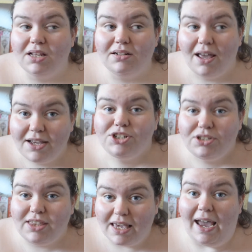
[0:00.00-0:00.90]
Like,
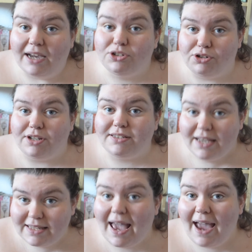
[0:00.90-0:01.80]
the actress
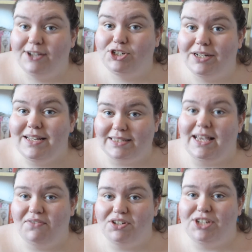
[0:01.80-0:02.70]
is actually
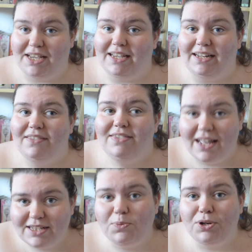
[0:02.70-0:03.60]
17.
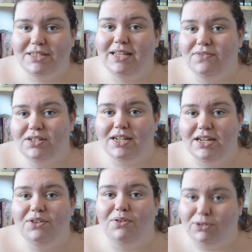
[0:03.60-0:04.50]
That's what a
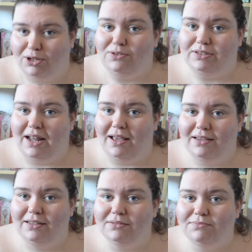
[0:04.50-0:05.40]
17-year-old looks
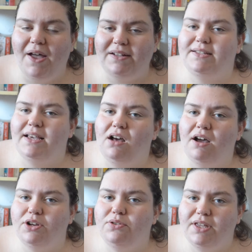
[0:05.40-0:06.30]
like. That said, I
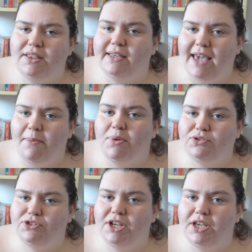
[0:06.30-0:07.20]
don't think the
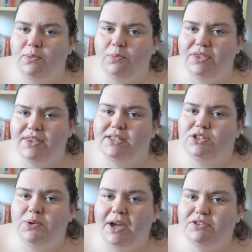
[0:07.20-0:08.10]
chemistry with this
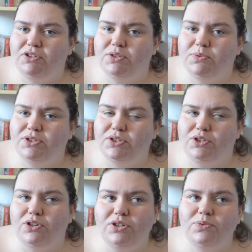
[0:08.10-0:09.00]
new actress was as
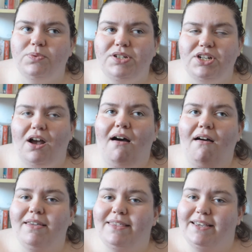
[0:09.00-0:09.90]
good, which
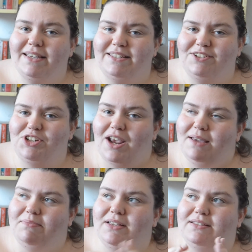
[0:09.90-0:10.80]
I think is a
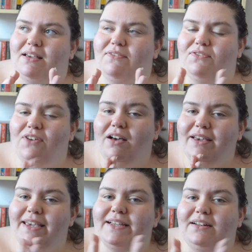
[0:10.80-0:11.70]
shame because I
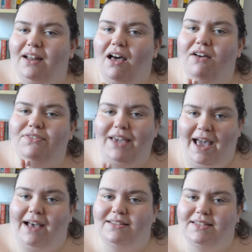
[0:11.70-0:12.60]
fucking love
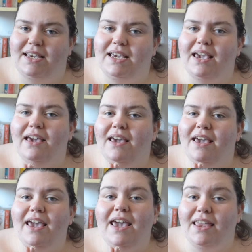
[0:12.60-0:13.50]
Cassie
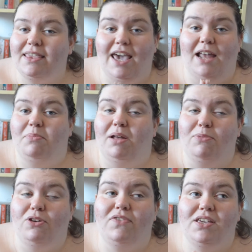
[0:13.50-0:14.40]
in the Ant-Man
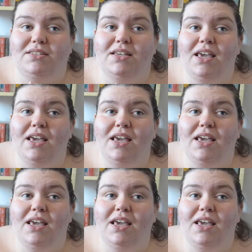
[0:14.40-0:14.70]
movies.